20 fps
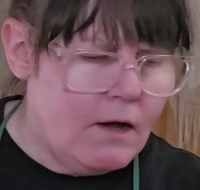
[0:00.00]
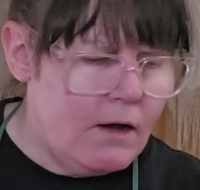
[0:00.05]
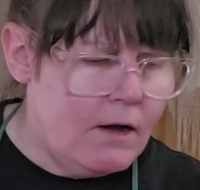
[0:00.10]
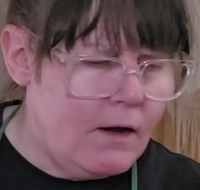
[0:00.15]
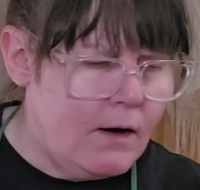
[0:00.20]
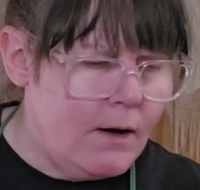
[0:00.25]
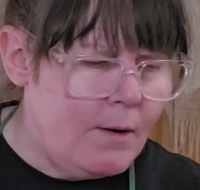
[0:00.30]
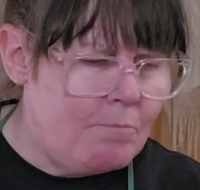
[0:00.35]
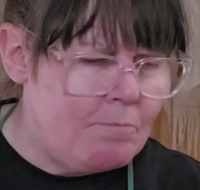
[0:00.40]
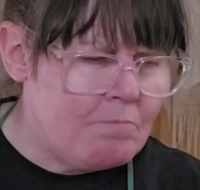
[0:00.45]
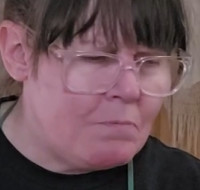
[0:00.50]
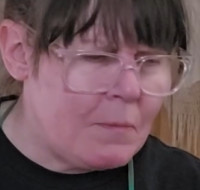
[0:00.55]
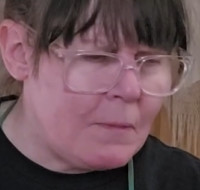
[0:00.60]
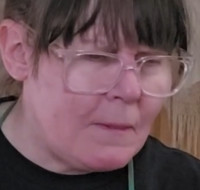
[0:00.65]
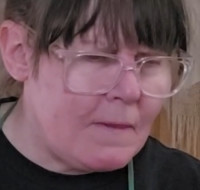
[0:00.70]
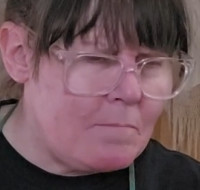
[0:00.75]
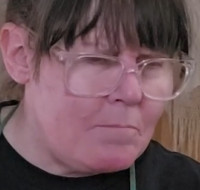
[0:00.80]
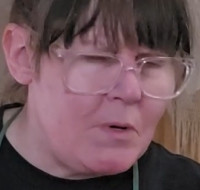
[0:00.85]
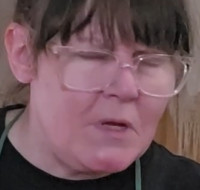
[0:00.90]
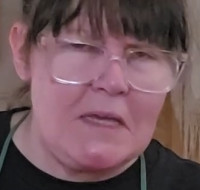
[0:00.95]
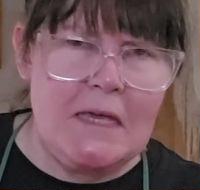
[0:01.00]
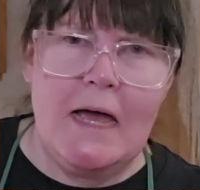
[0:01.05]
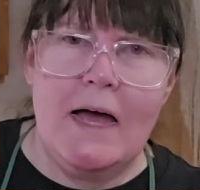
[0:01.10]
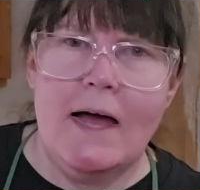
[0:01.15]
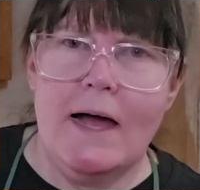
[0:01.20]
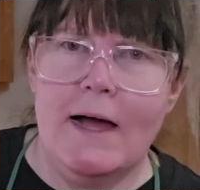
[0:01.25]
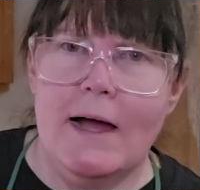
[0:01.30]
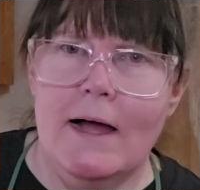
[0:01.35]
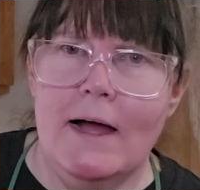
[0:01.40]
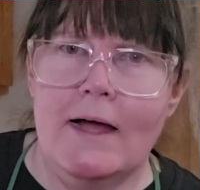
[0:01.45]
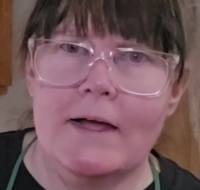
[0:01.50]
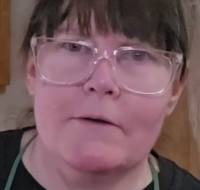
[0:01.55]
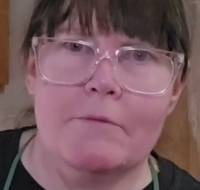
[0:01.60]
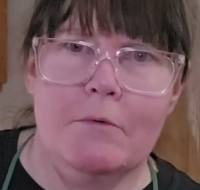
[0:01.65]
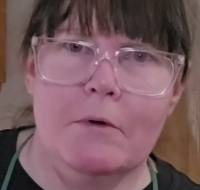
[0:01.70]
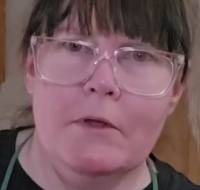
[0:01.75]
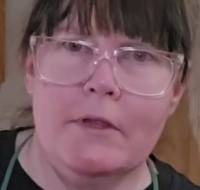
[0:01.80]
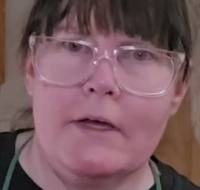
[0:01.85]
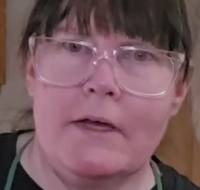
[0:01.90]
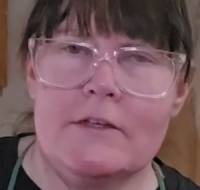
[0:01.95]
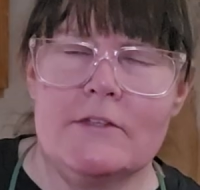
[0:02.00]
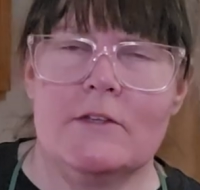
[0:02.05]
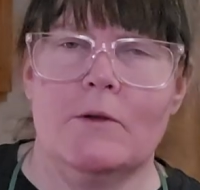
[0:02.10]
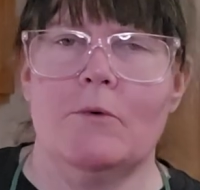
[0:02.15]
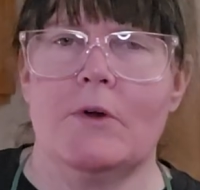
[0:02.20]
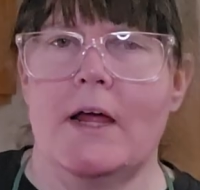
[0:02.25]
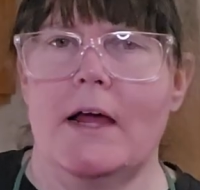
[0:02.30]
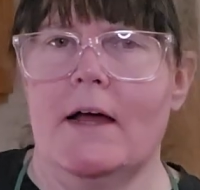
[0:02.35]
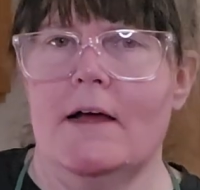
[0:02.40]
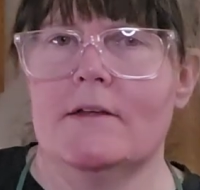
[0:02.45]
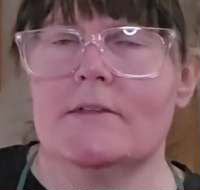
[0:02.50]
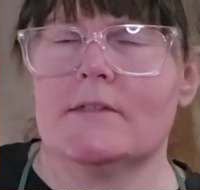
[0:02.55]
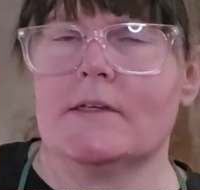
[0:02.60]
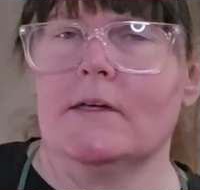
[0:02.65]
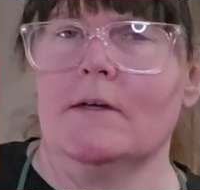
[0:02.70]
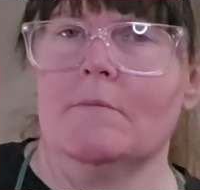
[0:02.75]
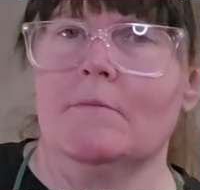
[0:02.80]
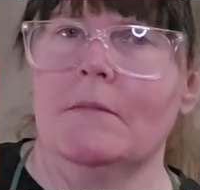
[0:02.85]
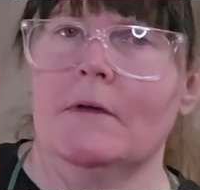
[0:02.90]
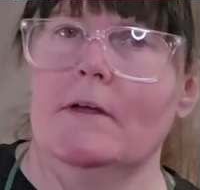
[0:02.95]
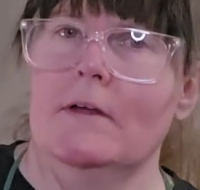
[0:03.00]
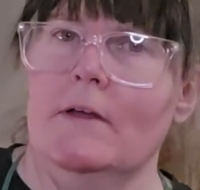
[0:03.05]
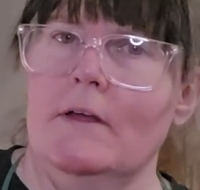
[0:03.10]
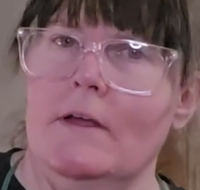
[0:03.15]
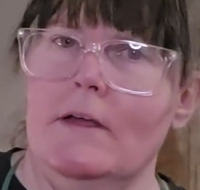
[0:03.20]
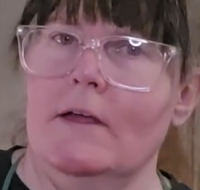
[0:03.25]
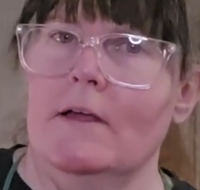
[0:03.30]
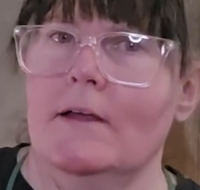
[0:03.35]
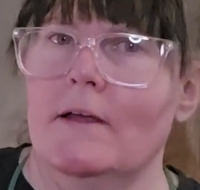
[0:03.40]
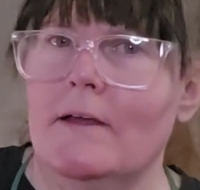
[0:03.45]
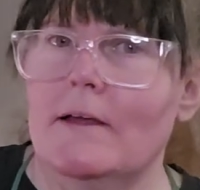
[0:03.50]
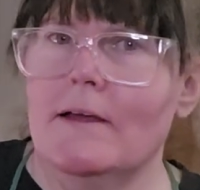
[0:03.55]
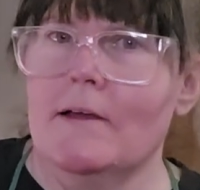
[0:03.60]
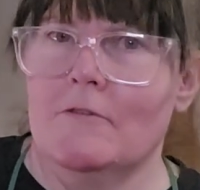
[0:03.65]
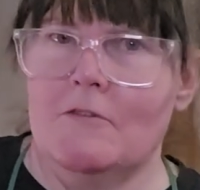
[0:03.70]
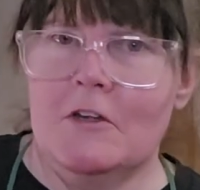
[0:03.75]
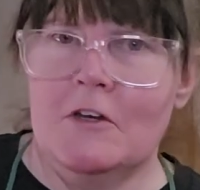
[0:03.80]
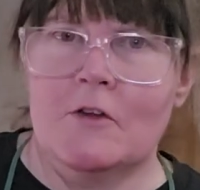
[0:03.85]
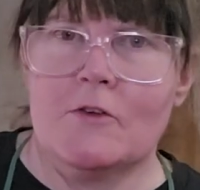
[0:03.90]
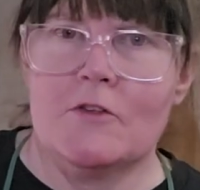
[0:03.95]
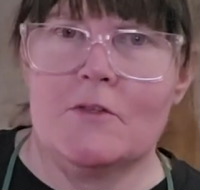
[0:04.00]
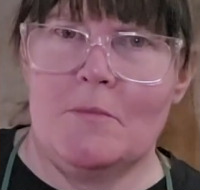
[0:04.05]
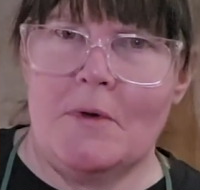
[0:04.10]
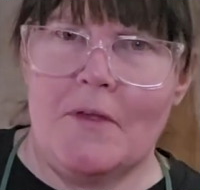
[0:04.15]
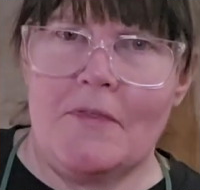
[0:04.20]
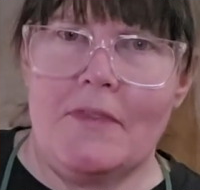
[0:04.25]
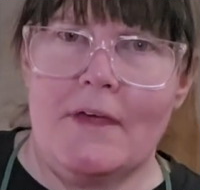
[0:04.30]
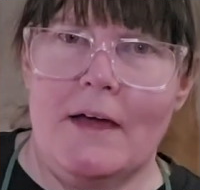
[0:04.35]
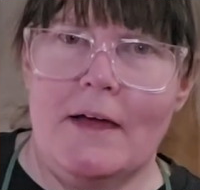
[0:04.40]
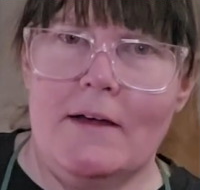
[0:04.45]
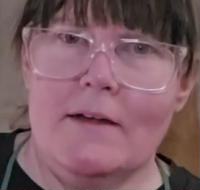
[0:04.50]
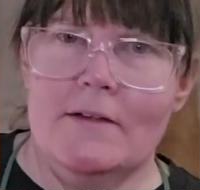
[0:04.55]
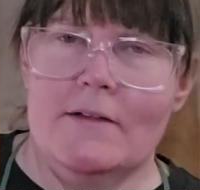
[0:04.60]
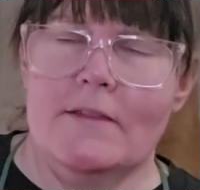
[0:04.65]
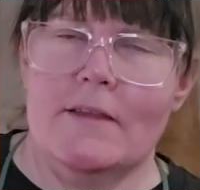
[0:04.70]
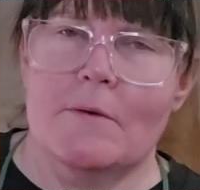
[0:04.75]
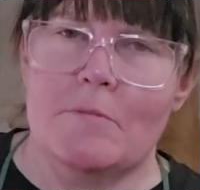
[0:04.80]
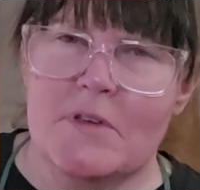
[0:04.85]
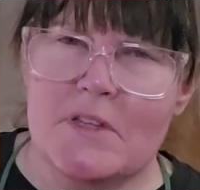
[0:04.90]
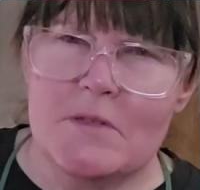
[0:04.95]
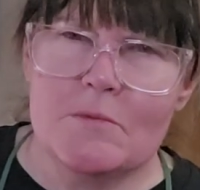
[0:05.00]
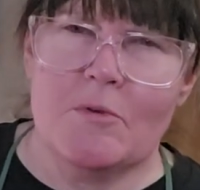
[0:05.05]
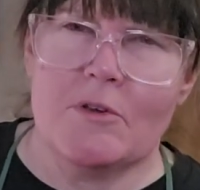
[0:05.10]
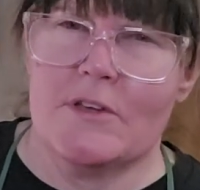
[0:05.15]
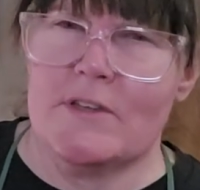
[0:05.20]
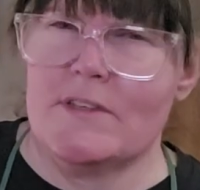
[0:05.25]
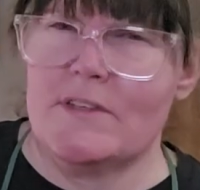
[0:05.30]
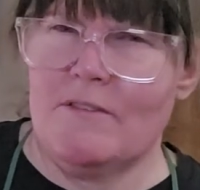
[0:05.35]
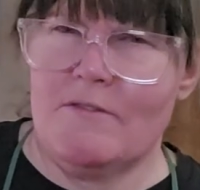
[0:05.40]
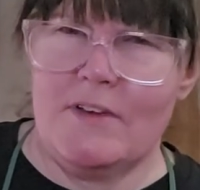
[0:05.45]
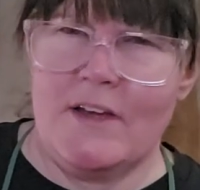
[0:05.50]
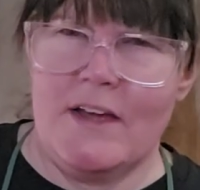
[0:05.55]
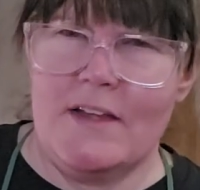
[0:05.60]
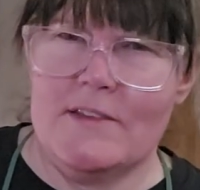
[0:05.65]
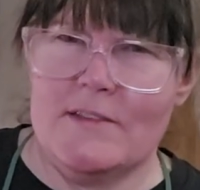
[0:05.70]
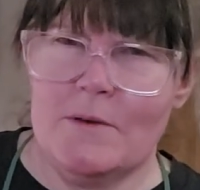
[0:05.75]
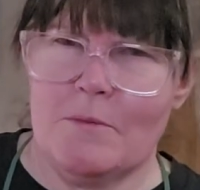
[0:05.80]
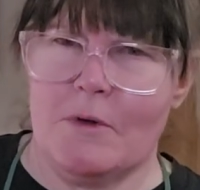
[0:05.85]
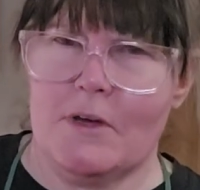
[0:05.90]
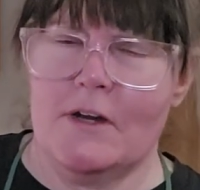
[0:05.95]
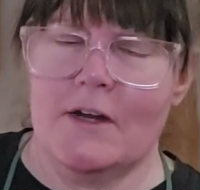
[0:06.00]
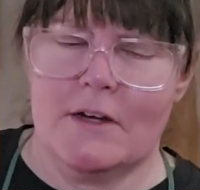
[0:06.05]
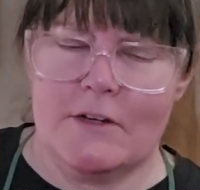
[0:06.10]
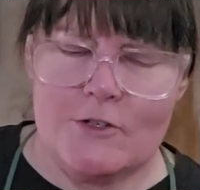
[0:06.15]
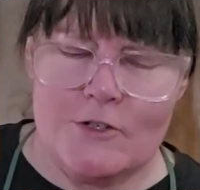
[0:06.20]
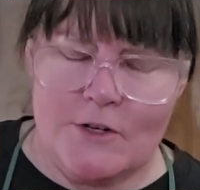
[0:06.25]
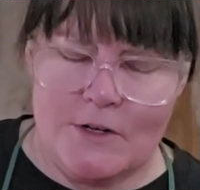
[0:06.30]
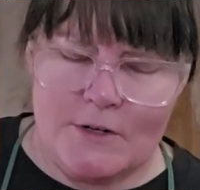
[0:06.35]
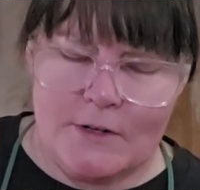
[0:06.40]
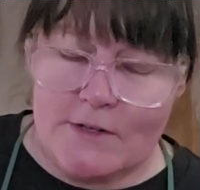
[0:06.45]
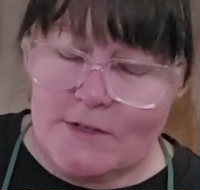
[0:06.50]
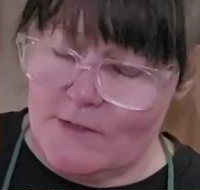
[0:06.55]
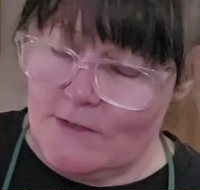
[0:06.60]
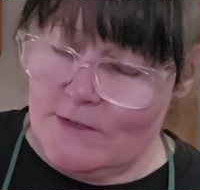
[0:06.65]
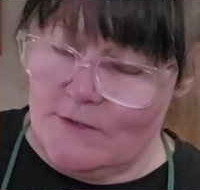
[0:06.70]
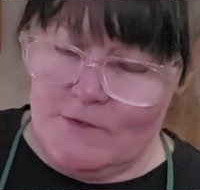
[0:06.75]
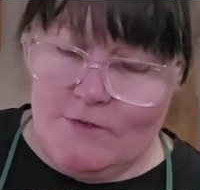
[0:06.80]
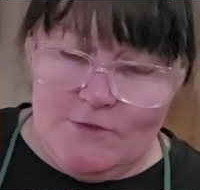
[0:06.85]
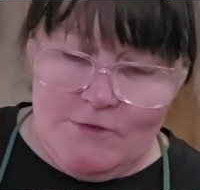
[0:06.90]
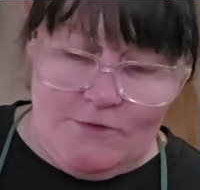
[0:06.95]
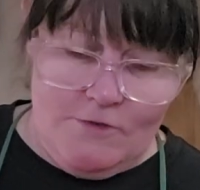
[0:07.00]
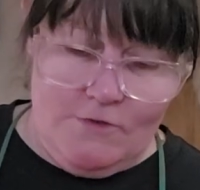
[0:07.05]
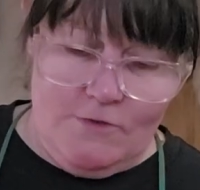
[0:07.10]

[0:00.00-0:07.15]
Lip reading: But yeah, I still want to ask him if he knows about that pizza place and if it had some connection, because